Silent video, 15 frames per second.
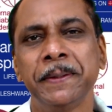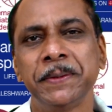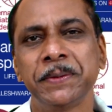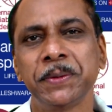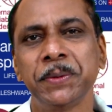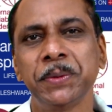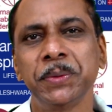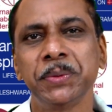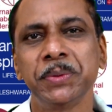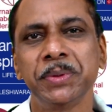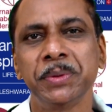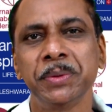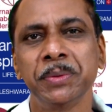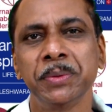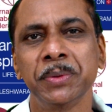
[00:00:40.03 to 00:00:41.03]
So,
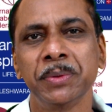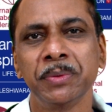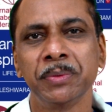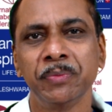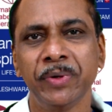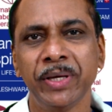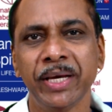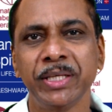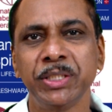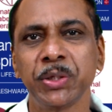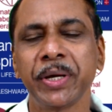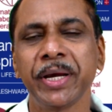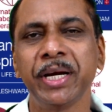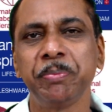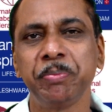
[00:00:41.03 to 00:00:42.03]
we
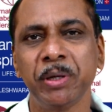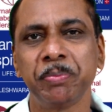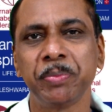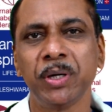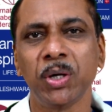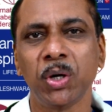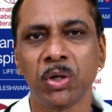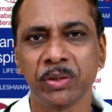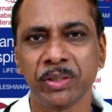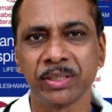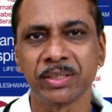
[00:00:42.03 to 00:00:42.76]
educate people on